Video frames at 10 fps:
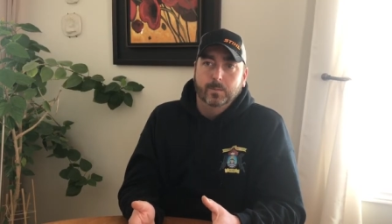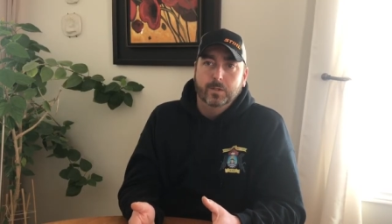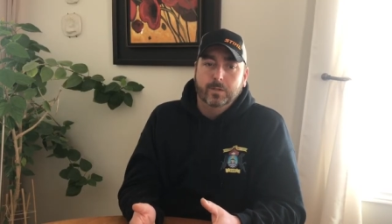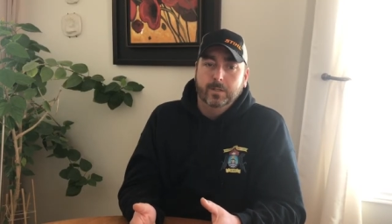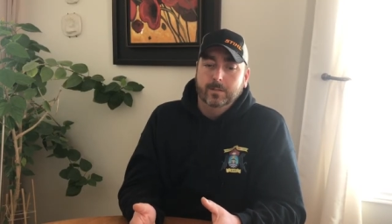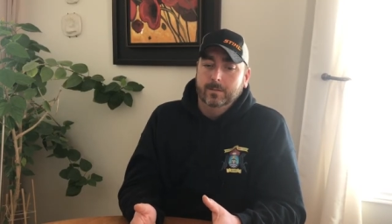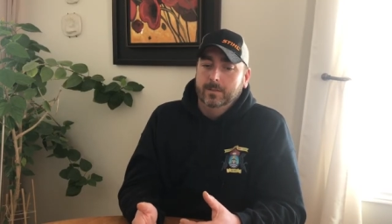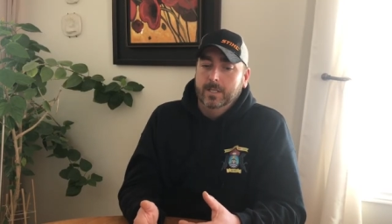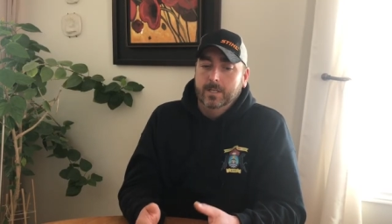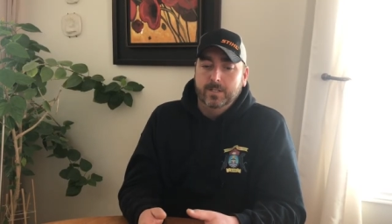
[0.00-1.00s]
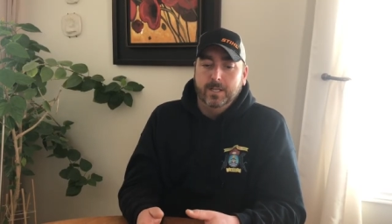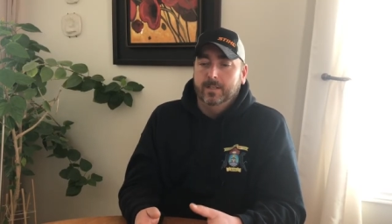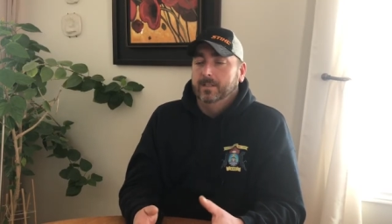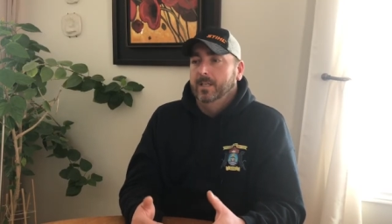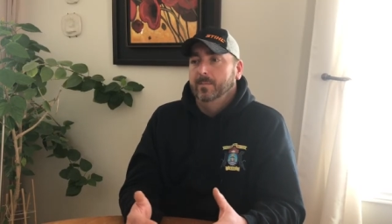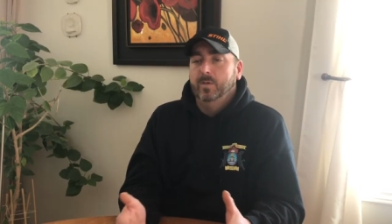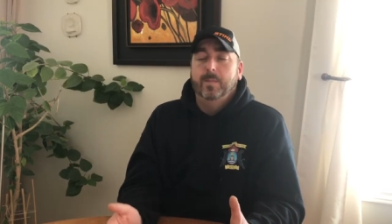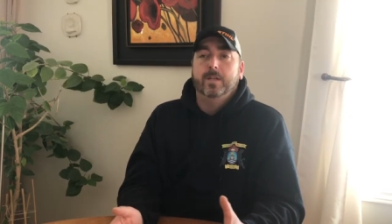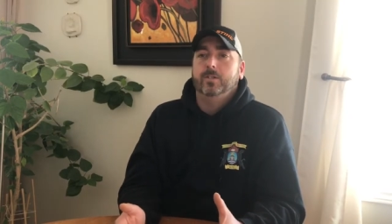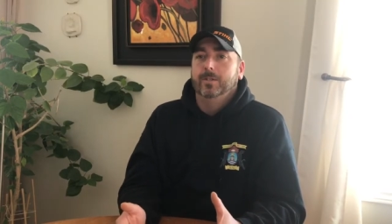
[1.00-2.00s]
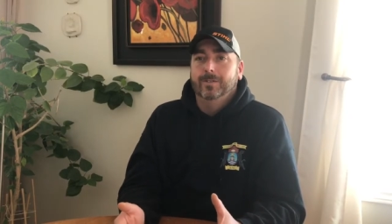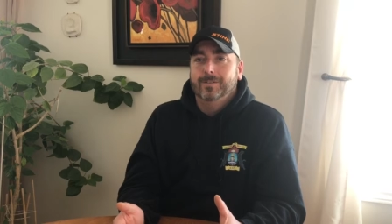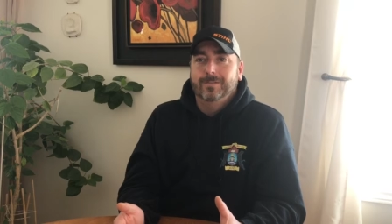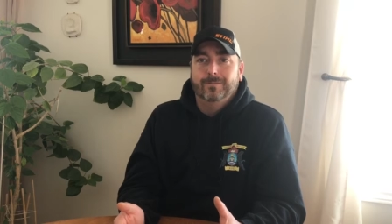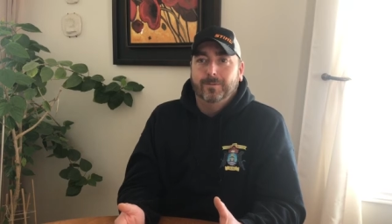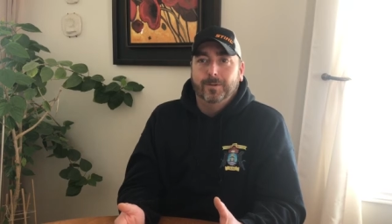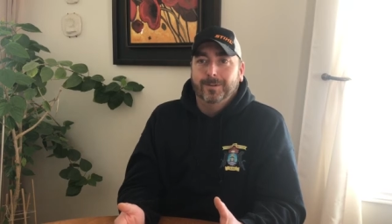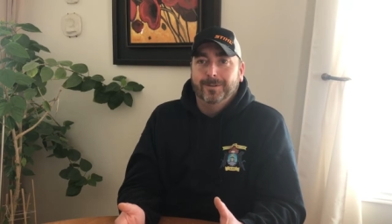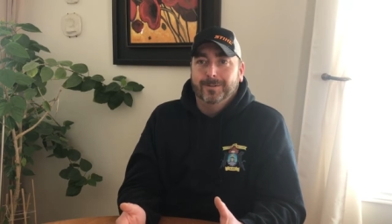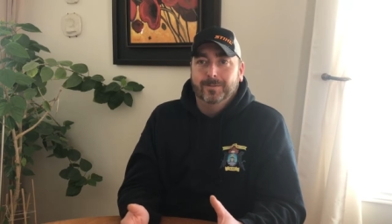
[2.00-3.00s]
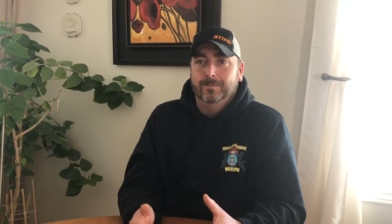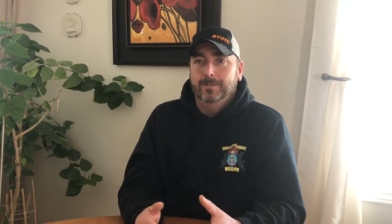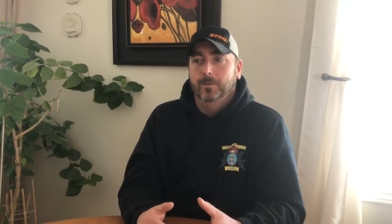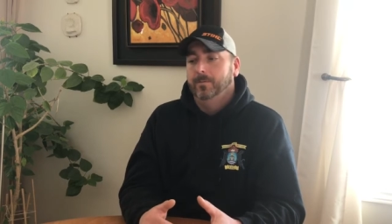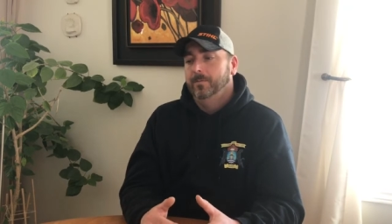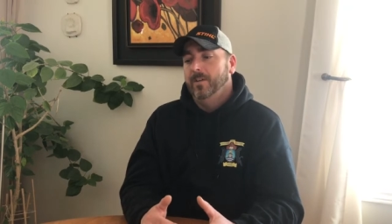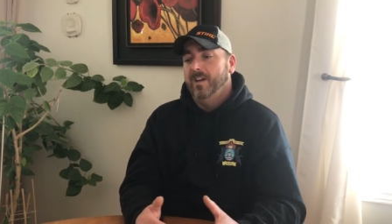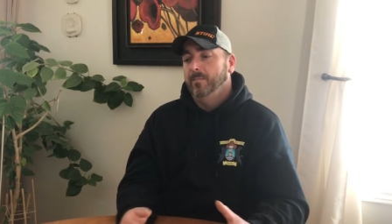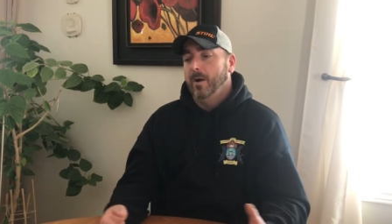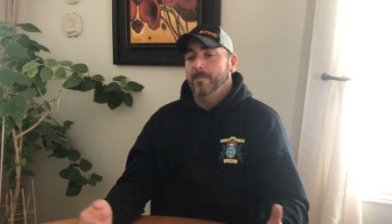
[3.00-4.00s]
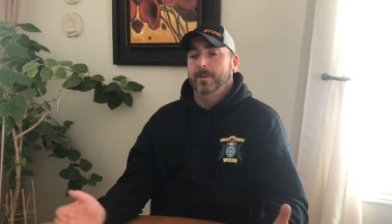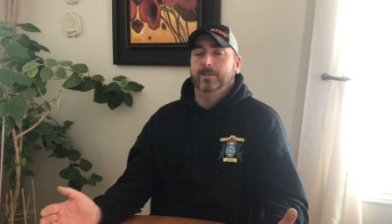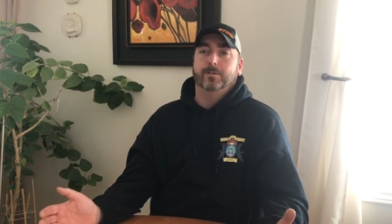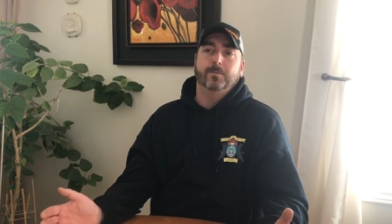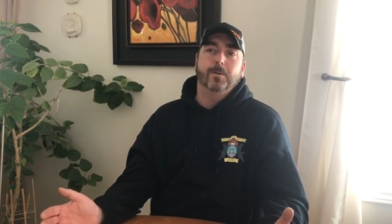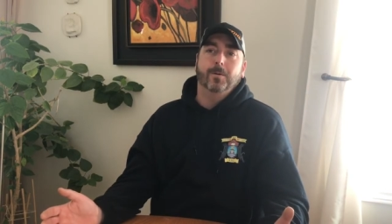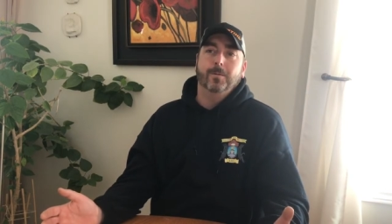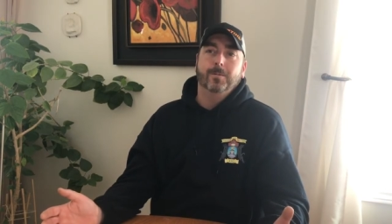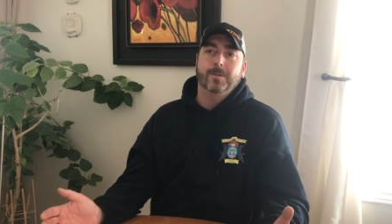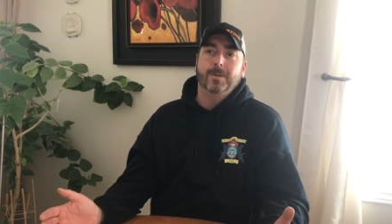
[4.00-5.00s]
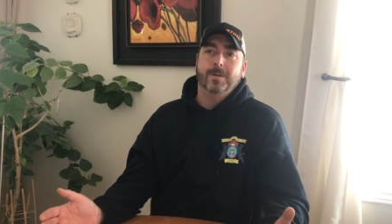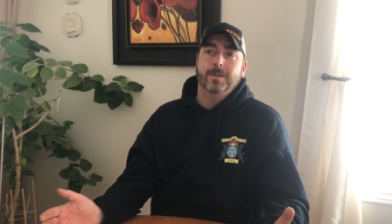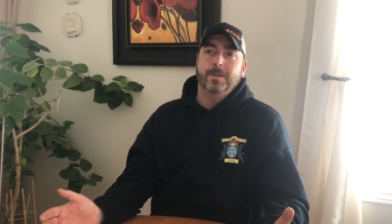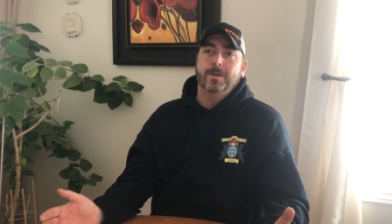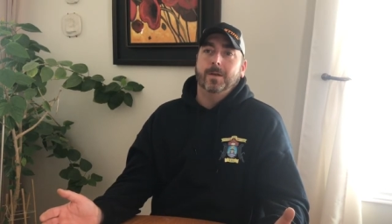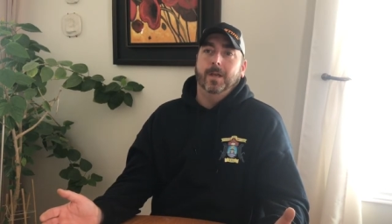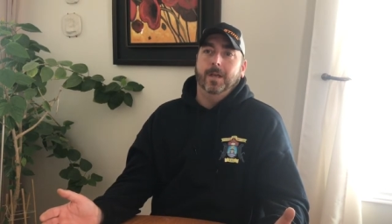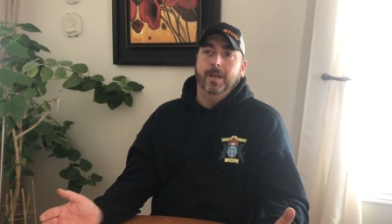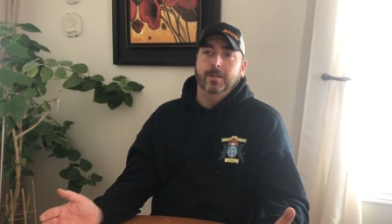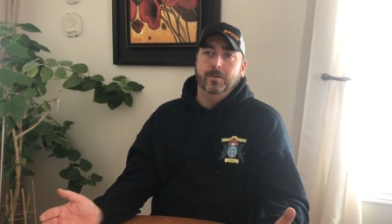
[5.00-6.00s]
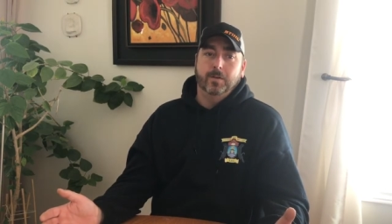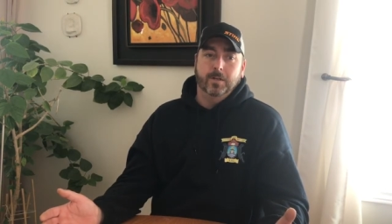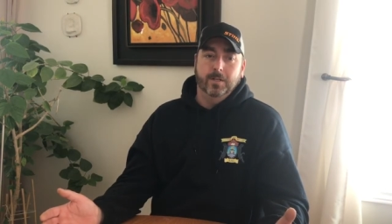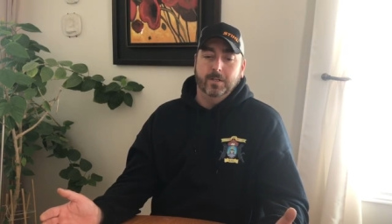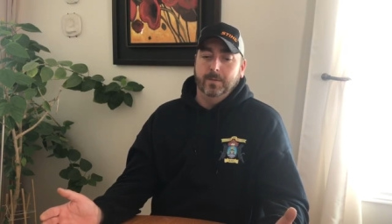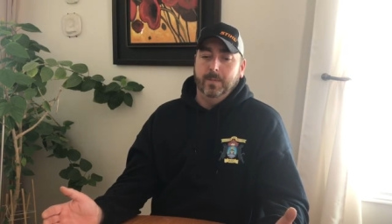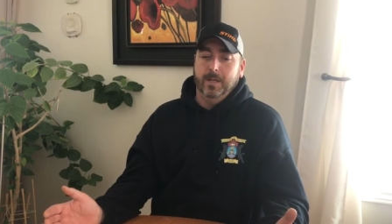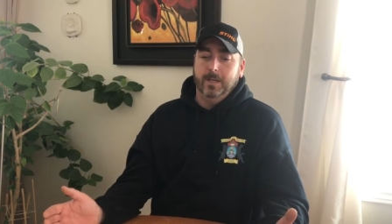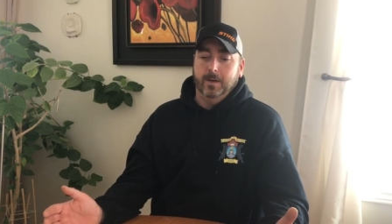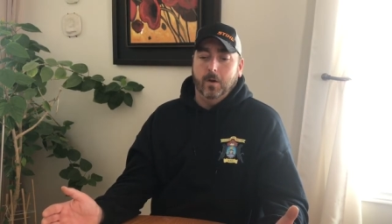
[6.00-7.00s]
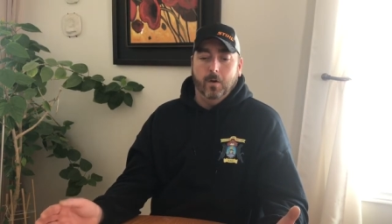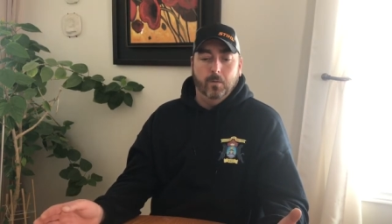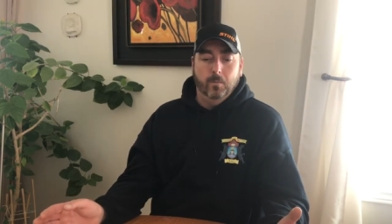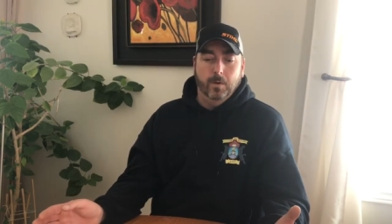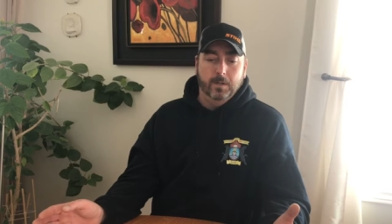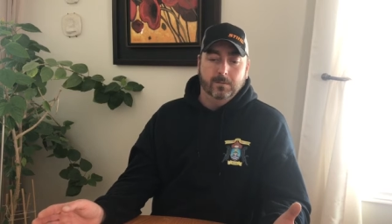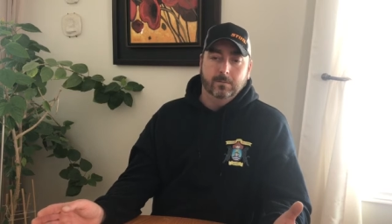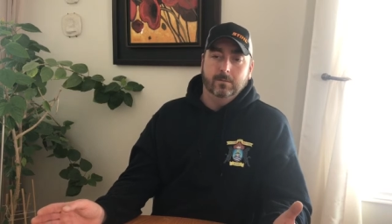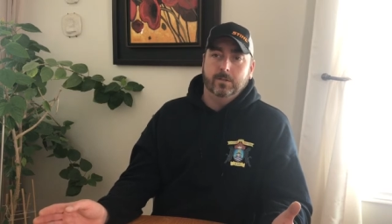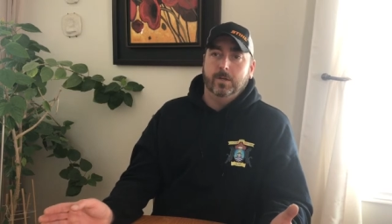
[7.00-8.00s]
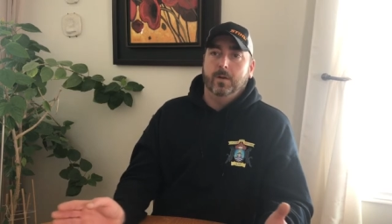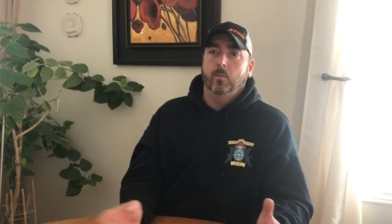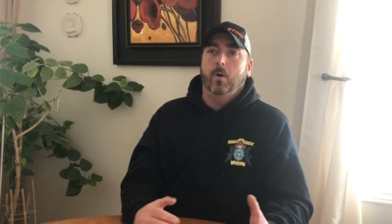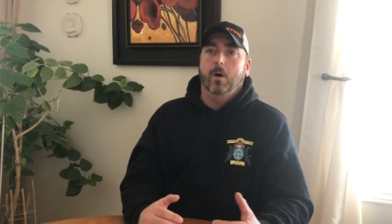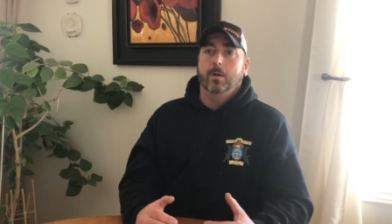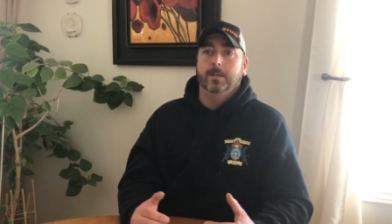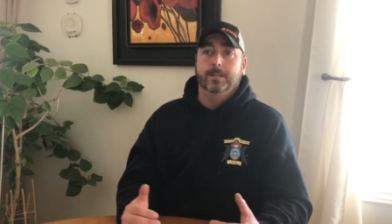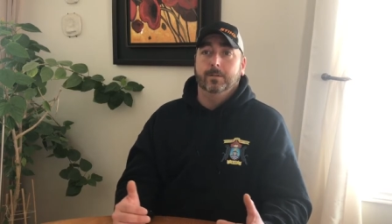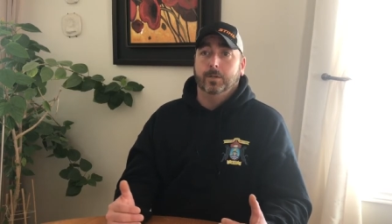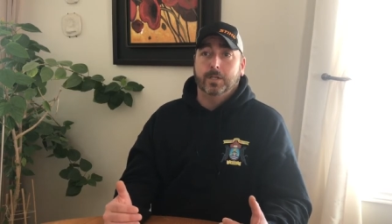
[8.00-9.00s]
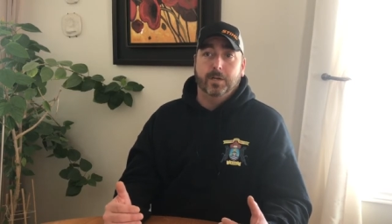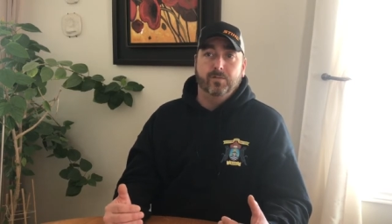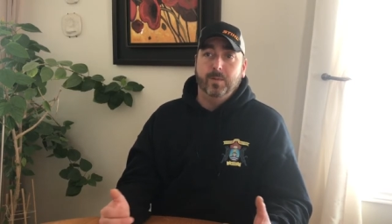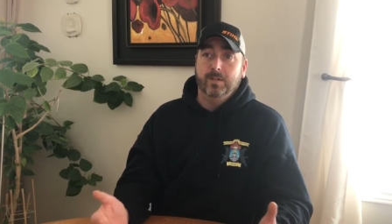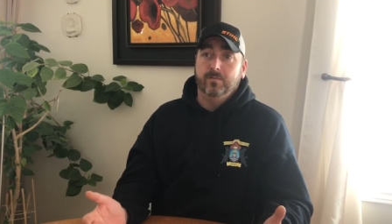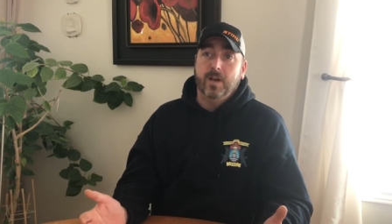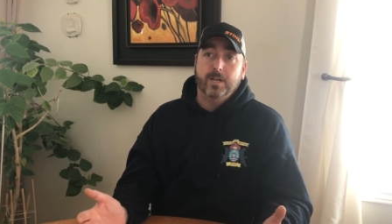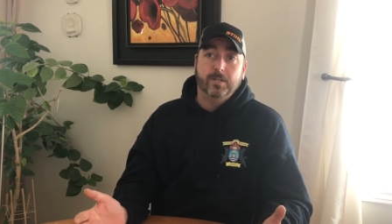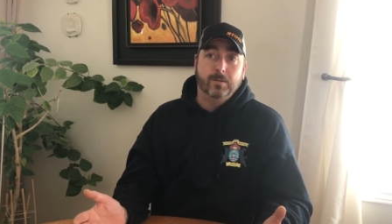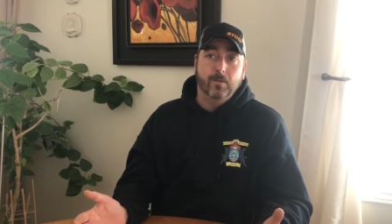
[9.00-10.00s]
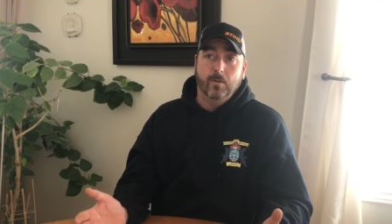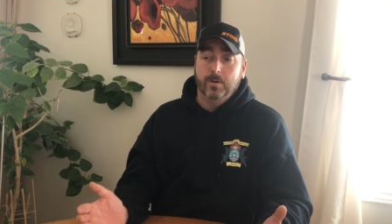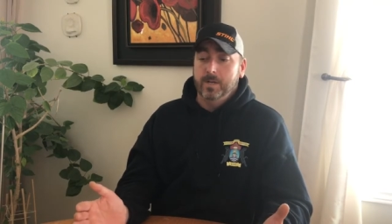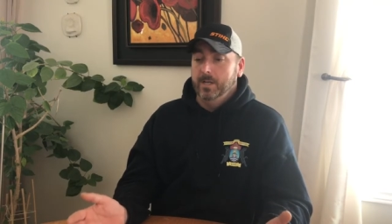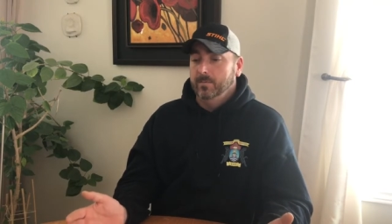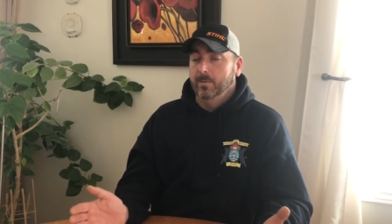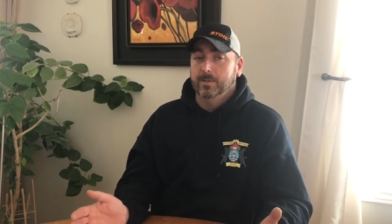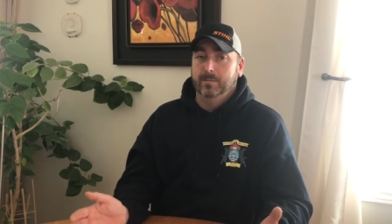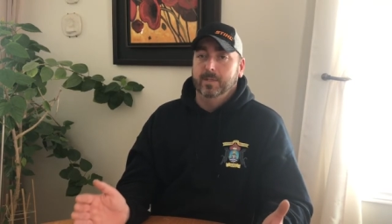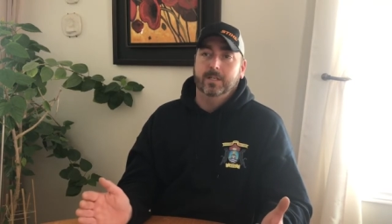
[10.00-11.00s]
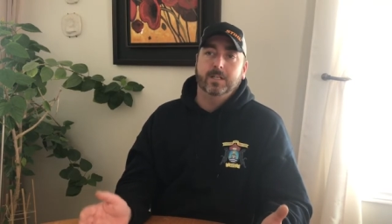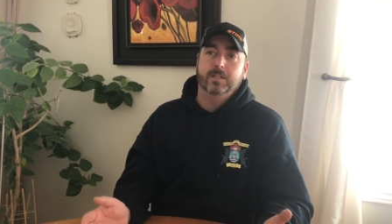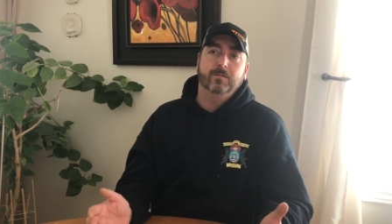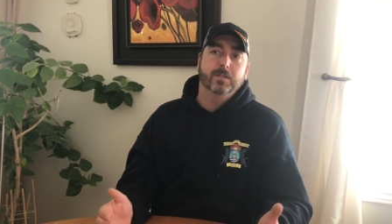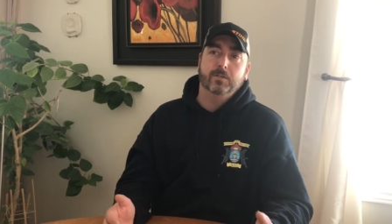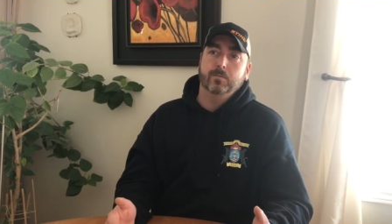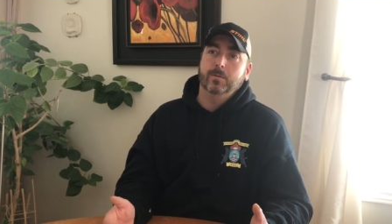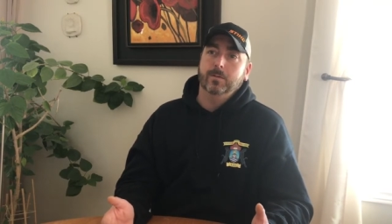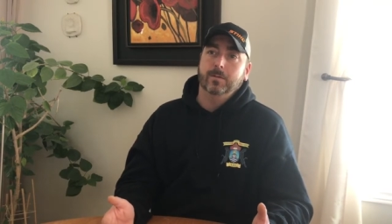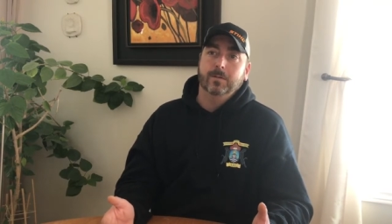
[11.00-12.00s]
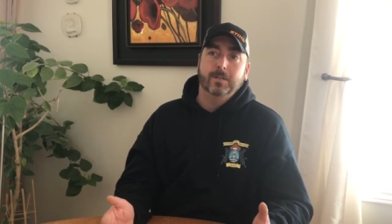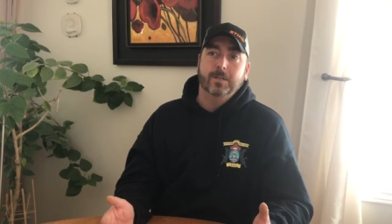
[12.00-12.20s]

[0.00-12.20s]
You can take the same dimensions for 5 properties in a row, and you could either make it all one straight wall and look like it was manufactured, or each one could be individual